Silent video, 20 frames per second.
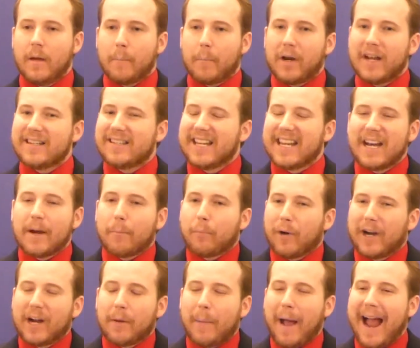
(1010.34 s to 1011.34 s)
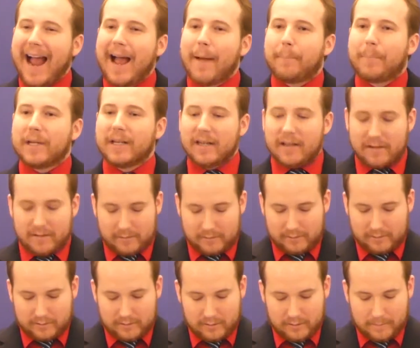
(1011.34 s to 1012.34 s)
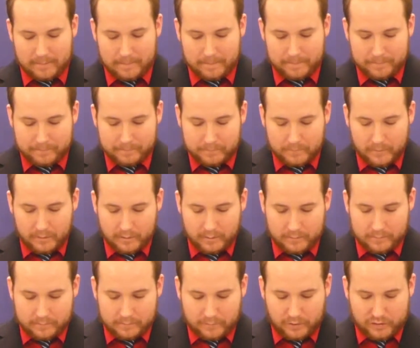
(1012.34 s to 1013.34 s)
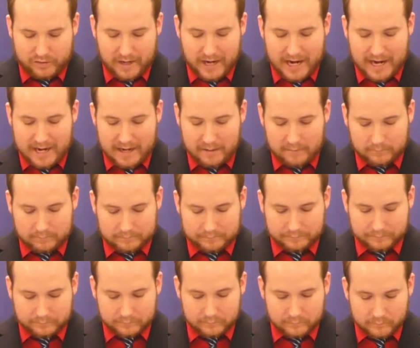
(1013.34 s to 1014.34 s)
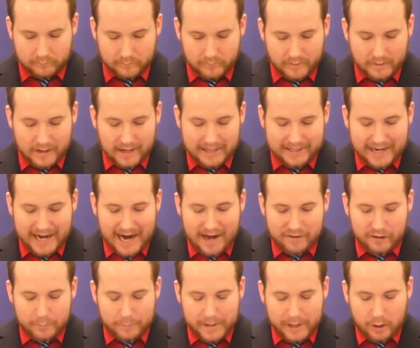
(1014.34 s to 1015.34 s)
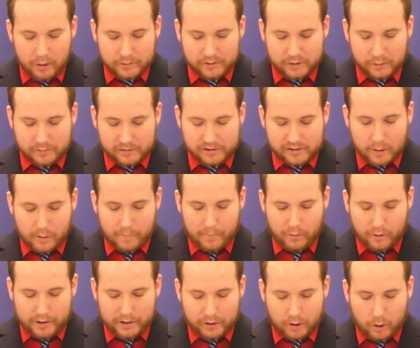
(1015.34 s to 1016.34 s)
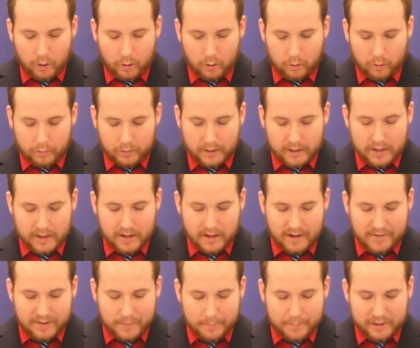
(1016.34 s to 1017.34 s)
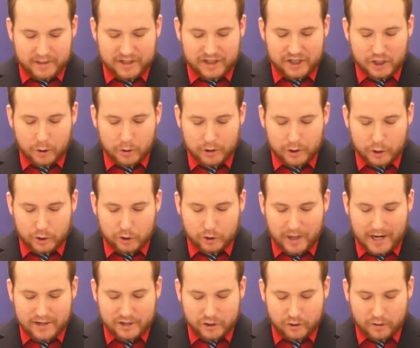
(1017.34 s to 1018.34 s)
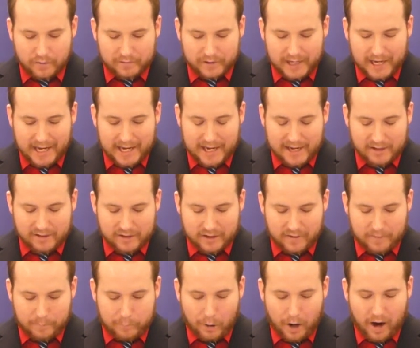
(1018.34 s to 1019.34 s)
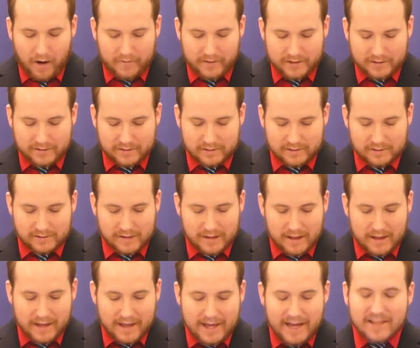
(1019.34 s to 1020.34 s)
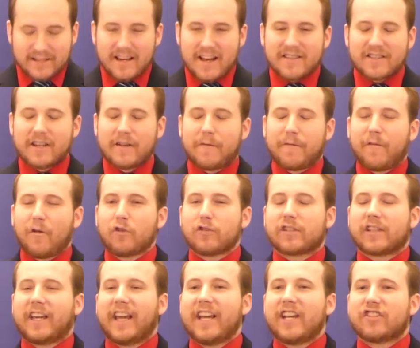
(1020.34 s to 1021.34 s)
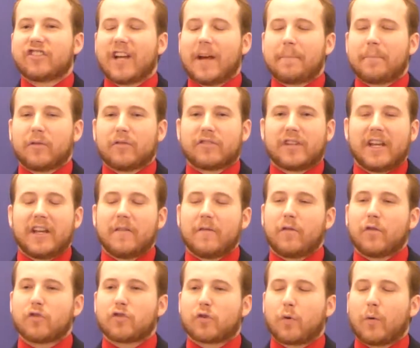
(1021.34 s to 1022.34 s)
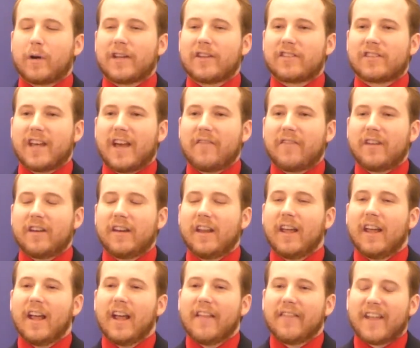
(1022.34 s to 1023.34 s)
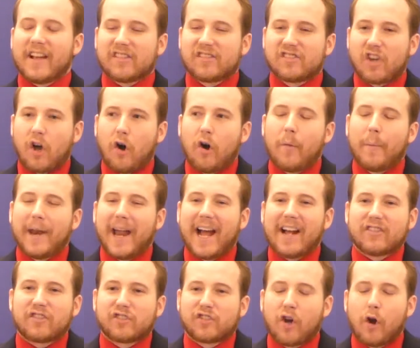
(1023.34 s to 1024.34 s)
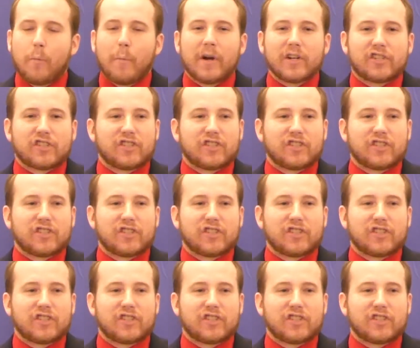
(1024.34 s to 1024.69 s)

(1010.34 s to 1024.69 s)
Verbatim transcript: But it didn't bring him happiness. Verse 8 I gathered me also silver and gold, and the peculiar treasure of kings and of provinces it says in 1 Kings chapter 10 verse 27 that Solomon had so much